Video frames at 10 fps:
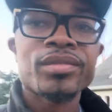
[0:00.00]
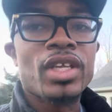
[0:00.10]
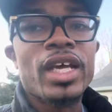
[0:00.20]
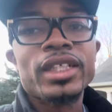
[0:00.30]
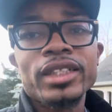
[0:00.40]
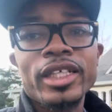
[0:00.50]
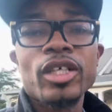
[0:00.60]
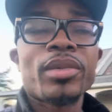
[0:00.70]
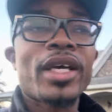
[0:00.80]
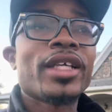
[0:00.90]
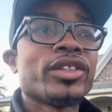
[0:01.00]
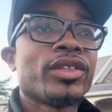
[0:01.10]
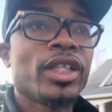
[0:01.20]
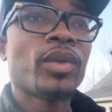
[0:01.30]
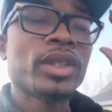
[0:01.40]
I actually help answer
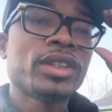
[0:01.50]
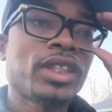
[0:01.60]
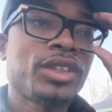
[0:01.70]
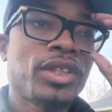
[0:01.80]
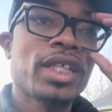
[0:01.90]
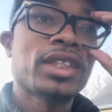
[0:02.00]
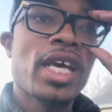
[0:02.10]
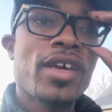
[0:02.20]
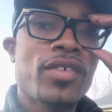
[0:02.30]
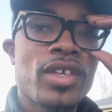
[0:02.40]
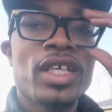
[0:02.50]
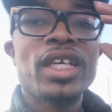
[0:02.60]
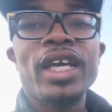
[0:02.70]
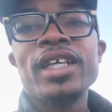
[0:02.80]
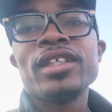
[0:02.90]
any questions that you guys have,
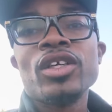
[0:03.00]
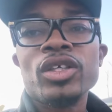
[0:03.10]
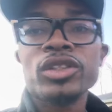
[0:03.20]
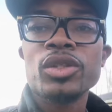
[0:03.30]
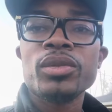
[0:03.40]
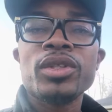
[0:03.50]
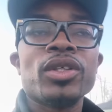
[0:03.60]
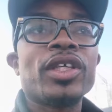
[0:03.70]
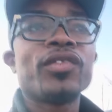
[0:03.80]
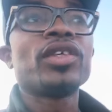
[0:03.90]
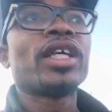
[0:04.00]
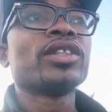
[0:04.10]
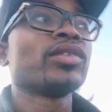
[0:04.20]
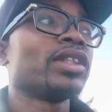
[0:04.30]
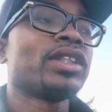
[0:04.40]
and then also, give you guys
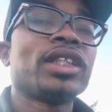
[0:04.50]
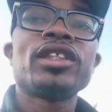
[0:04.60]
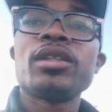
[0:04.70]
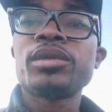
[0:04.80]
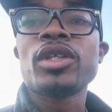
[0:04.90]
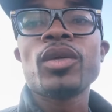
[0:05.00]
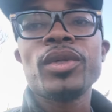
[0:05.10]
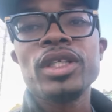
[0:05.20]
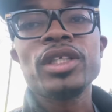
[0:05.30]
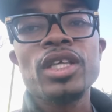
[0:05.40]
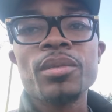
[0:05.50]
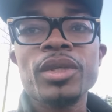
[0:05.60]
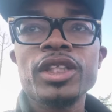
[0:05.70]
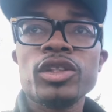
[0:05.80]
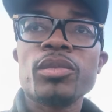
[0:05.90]
real estate tips so that way you can
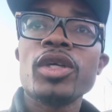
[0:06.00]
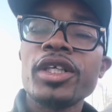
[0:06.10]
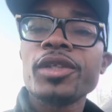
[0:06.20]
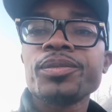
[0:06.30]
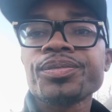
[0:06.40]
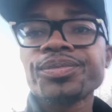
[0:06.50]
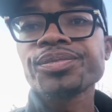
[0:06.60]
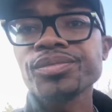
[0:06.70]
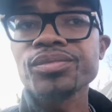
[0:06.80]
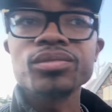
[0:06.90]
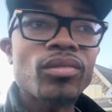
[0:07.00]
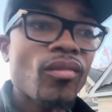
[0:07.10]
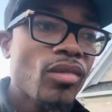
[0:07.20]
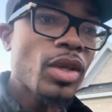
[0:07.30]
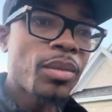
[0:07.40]
dominate your market.
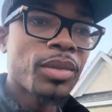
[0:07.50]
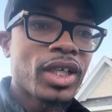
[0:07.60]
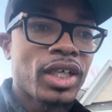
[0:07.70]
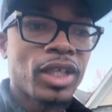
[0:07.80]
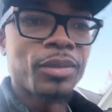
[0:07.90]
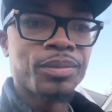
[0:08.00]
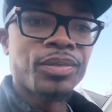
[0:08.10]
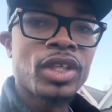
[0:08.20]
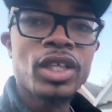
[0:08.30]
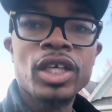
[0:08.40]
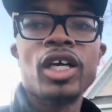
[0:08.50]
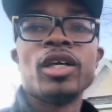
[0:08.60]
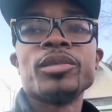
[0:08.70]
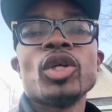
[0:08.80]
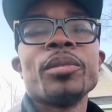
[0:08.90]
But
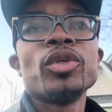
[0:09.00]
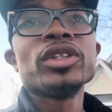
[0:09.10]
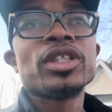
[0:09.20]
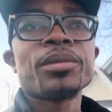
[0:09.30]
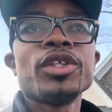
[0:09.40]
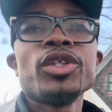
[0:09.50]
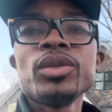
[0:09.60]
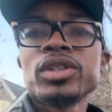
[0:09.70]
so I'm doing something new.